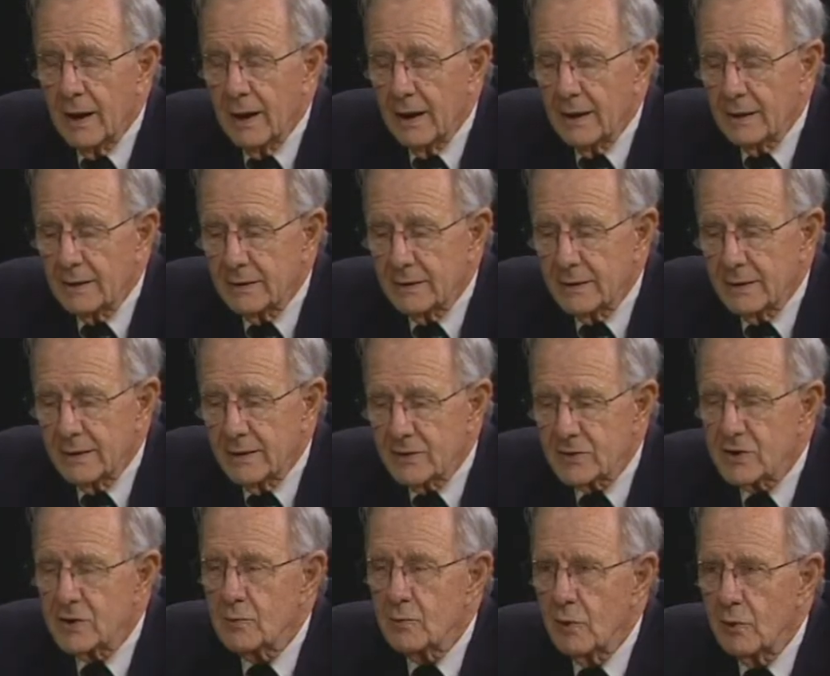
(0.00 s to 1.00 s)
And uh,
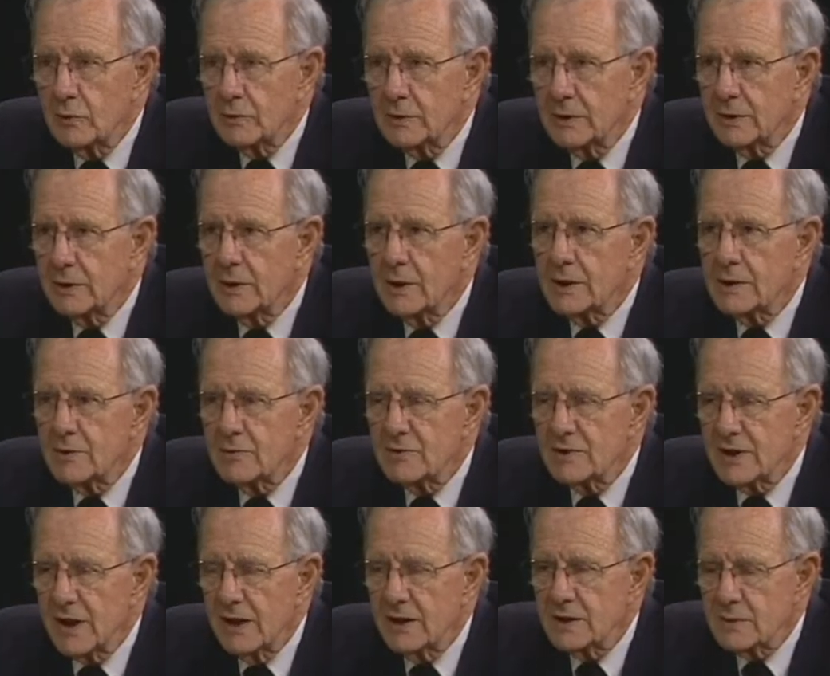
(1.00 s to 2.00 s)
she wrote, she
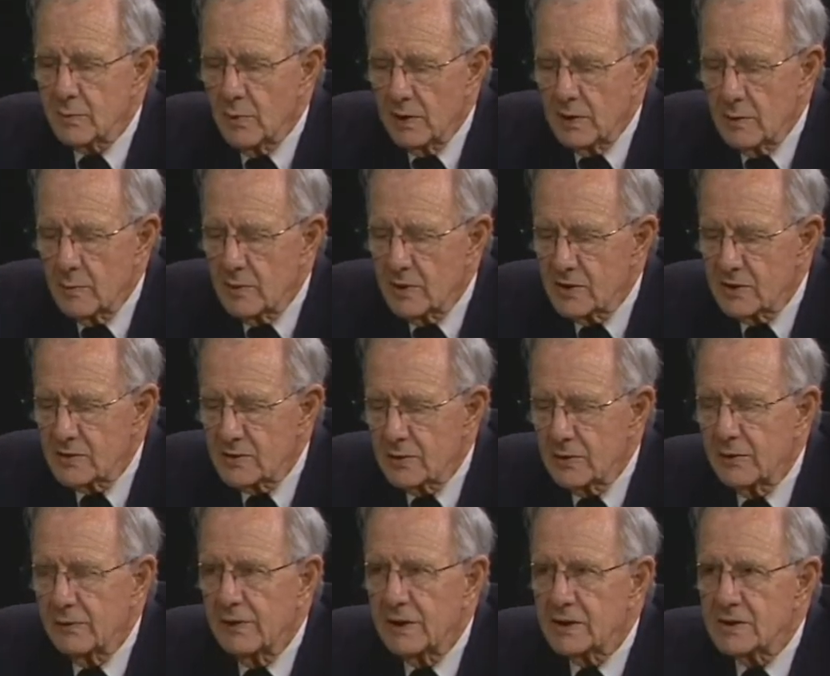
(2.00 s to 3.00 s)
was asked by the
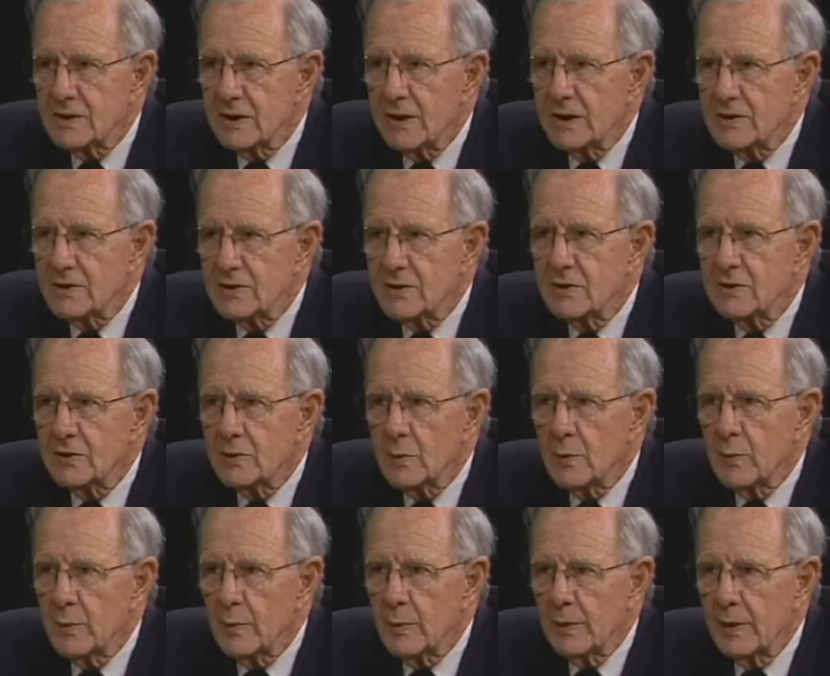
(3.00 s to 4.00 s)
Ministry of Education
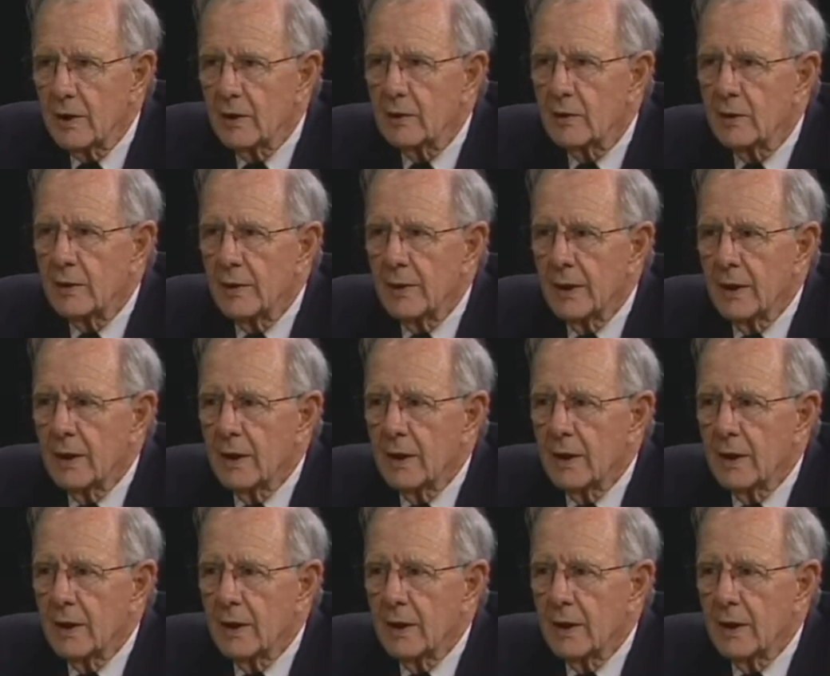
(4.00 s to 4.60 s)
to prepare